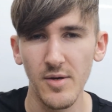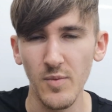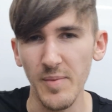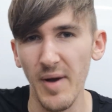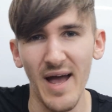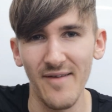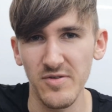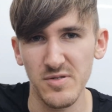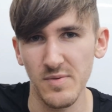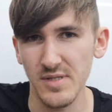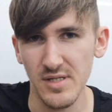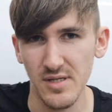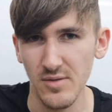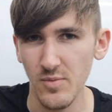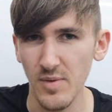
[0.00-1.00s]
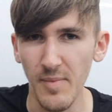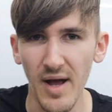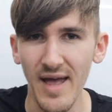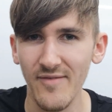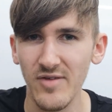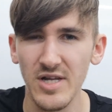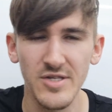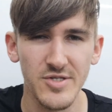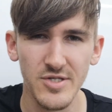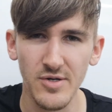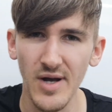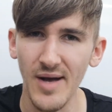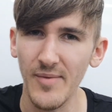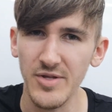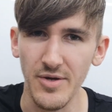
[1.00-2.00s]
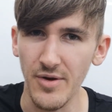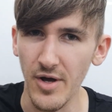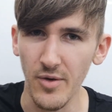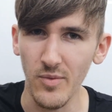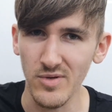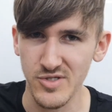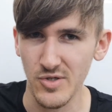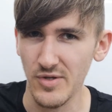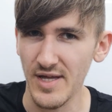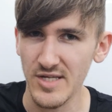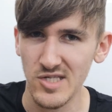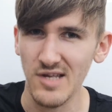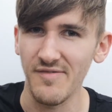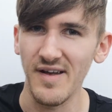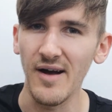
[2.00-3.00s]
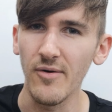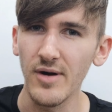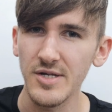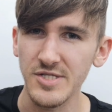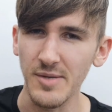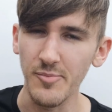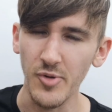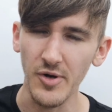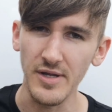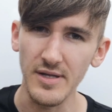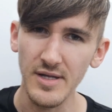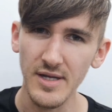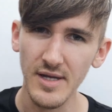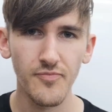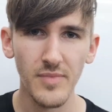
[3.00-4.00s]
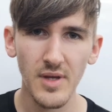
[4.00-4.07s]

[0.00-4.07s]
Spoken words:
We might have a Twitter. We might have an Instagram. I don't know. We'll sort that stuff out at some point.